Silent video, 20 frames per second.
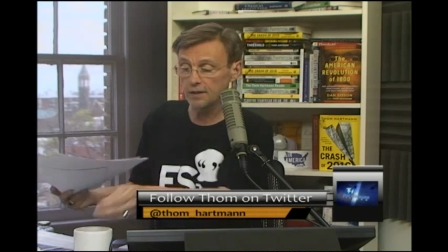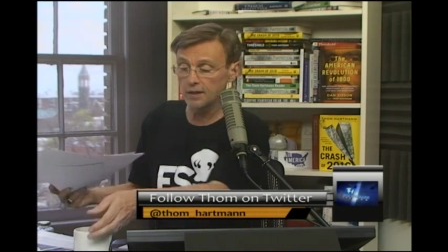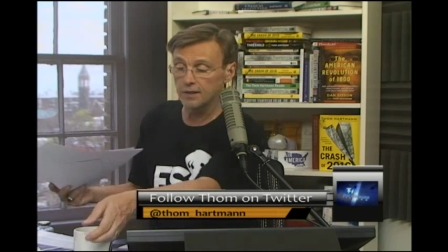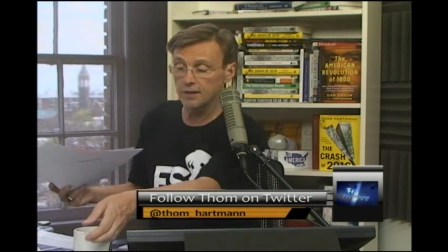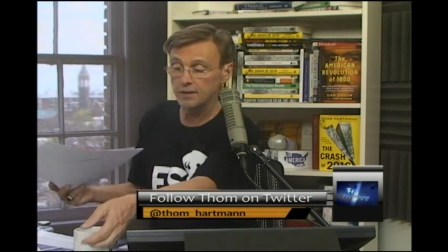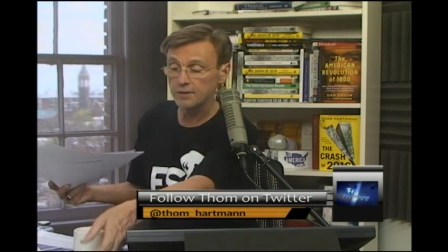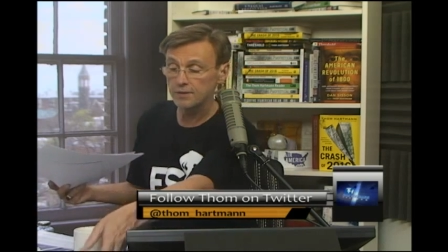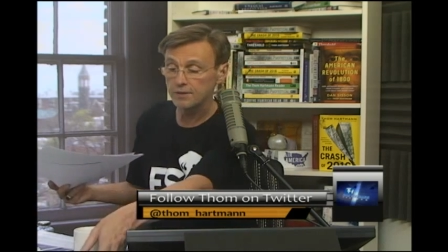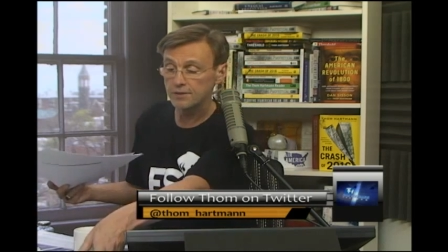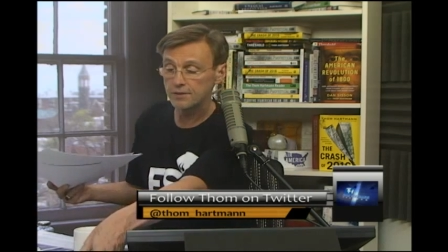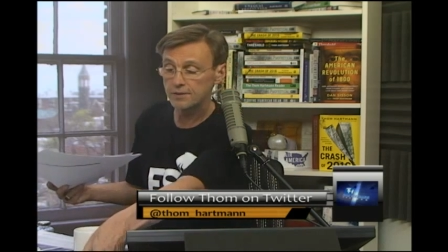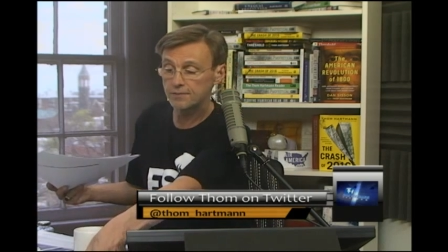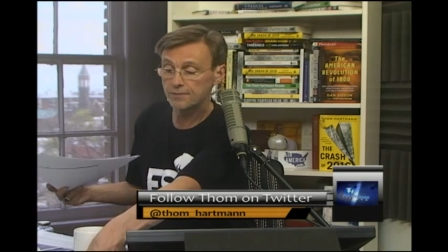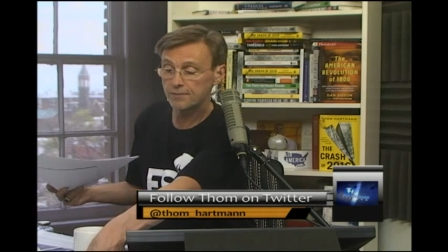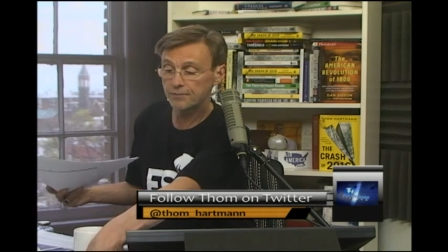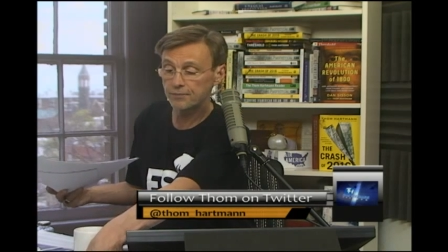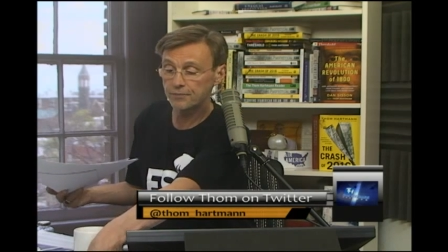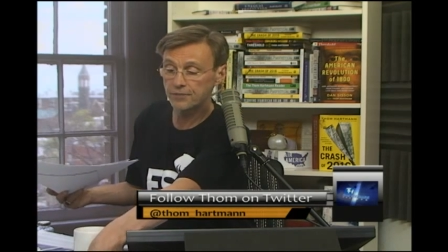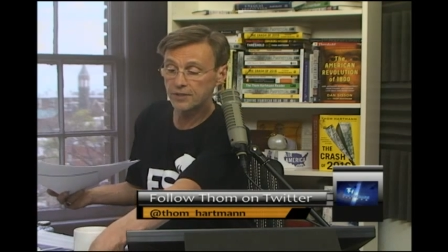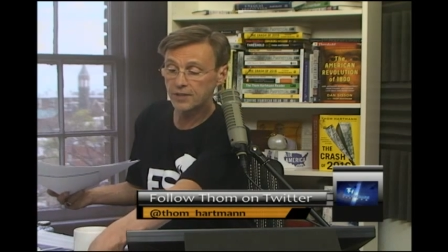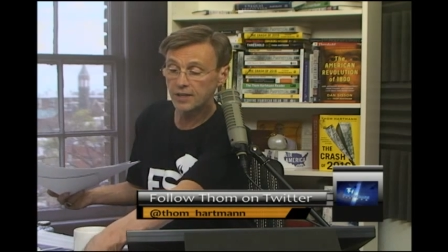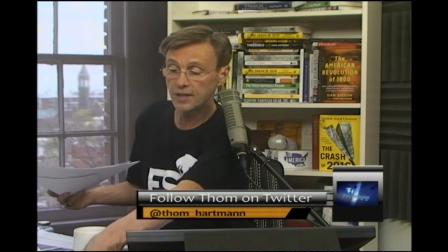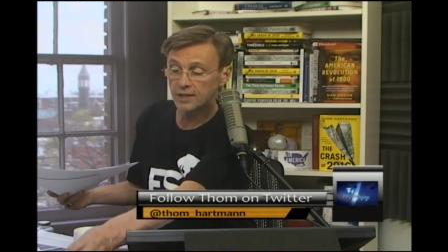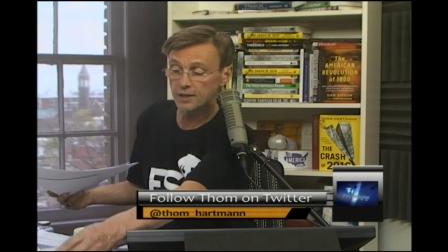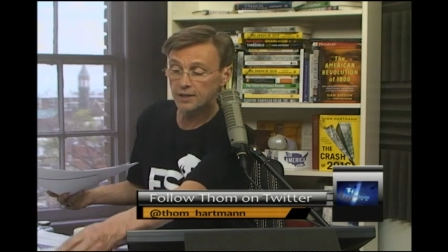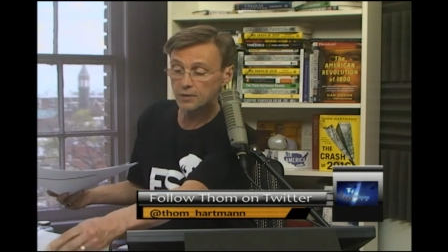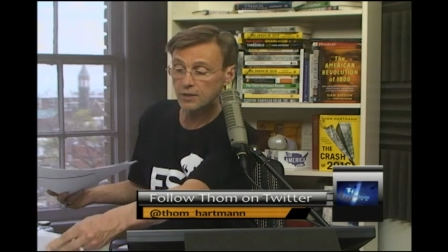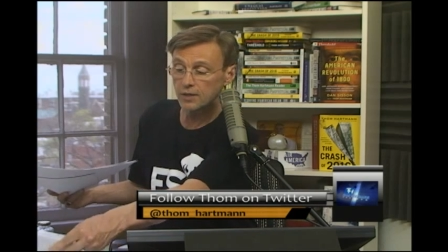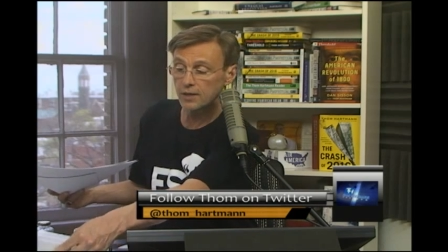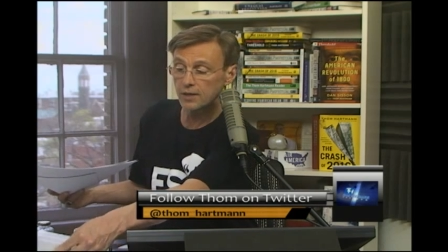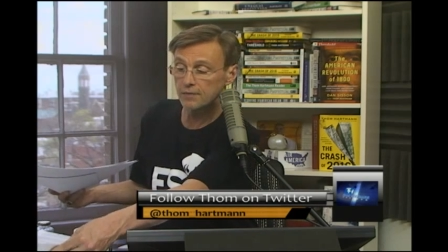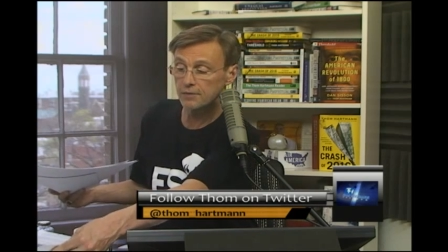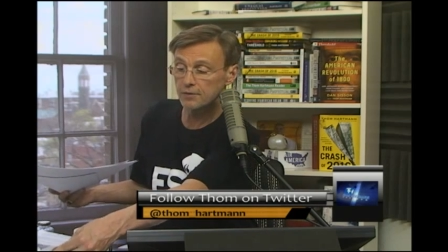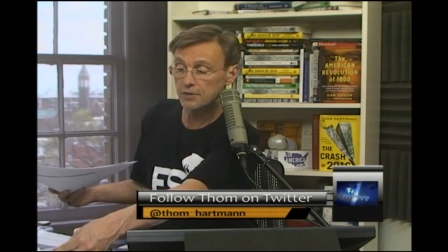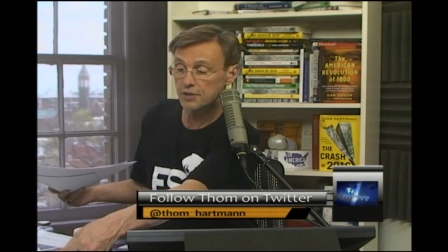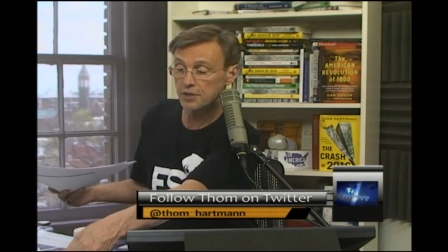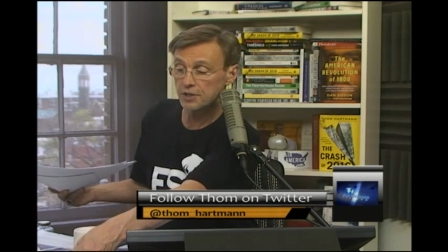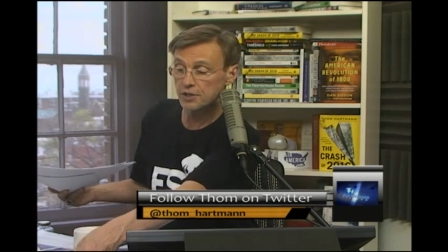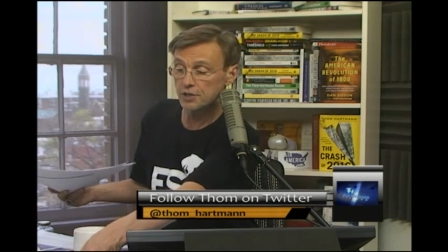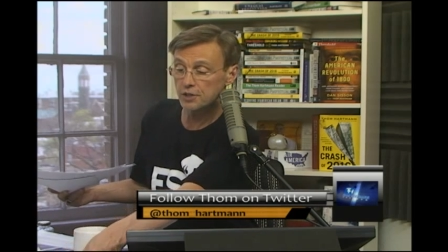and get into a
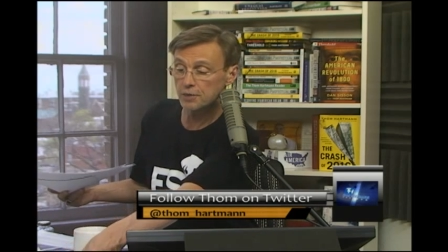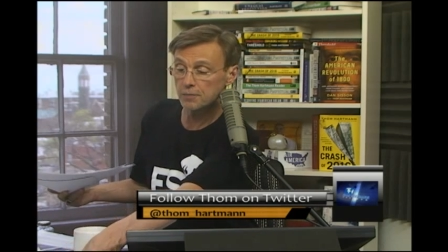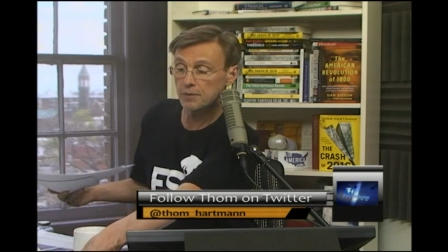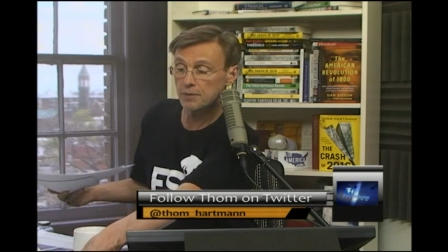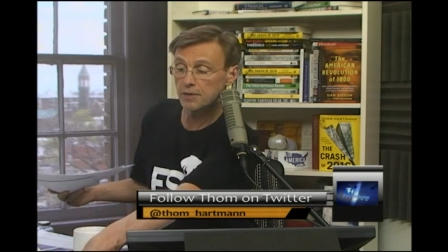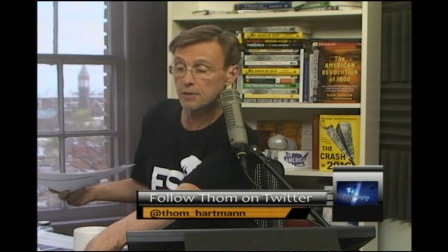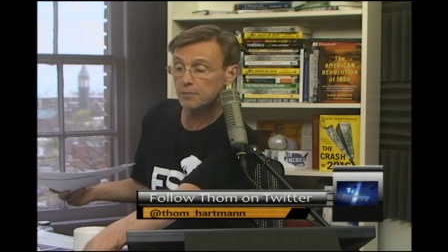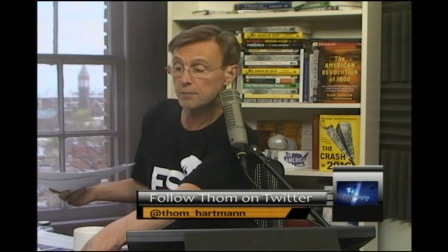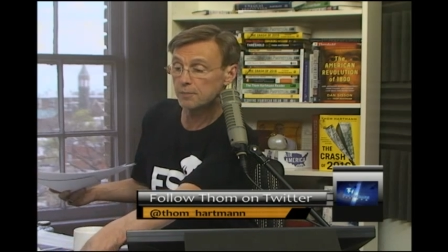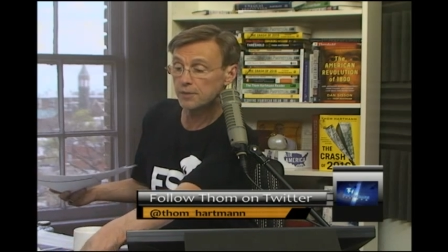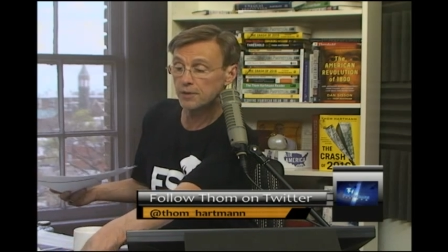conversation about,